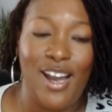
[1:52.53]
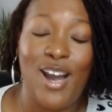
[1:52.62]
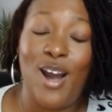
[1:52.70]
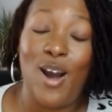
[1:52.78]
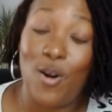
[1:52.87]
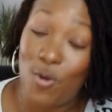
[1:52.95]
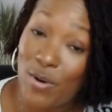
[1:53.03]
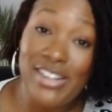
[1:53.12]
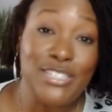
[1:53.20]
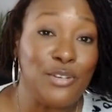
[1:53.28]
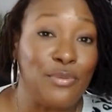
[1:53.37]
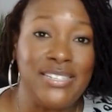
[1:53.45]
According
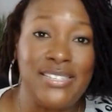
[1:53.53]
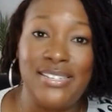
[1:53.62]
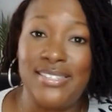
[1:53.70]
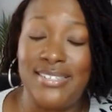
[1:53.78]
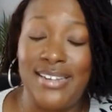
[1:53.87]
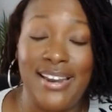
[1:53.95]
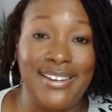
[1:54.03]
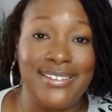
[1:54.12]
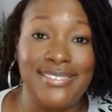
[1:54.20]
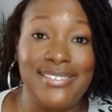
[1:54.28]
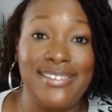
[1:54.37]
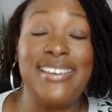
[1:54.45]
to recent
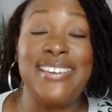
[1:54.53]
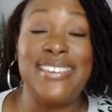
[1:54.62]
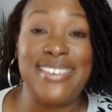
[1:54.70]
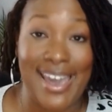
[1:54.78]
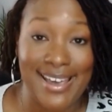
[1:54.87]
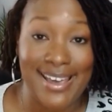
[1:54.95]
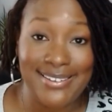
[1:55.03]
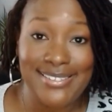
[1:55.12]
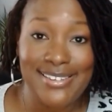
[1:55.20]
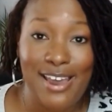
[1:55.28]
studies, yes.